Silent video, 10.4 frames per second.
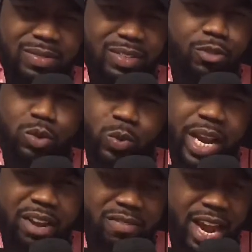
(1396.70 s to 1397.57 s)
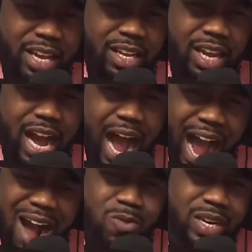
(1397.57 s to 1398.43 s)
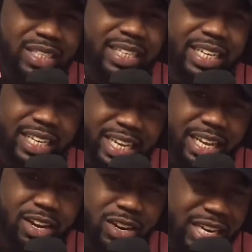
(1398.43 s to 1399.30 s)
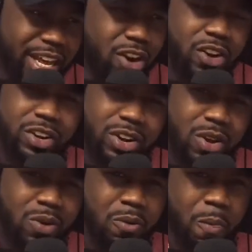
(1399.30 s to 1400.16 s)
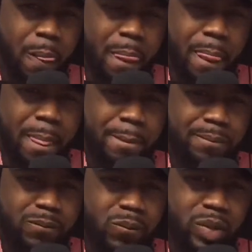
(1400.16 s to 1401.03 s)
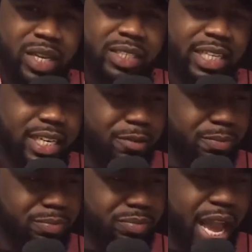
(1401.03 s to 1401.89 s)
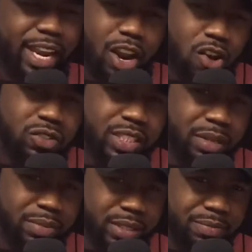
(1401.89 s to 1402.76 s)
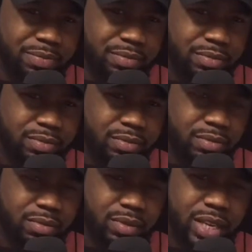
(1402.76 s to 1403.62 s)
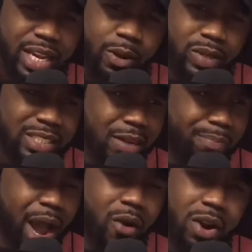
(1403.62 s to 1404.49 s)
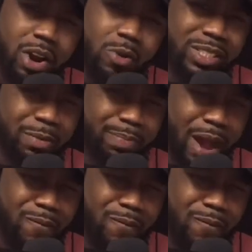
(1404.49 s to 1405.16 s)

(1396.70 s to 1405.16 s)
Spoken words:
It was weird, right? I wanted to let her know. See, I learned something. It wasn't about her, it was about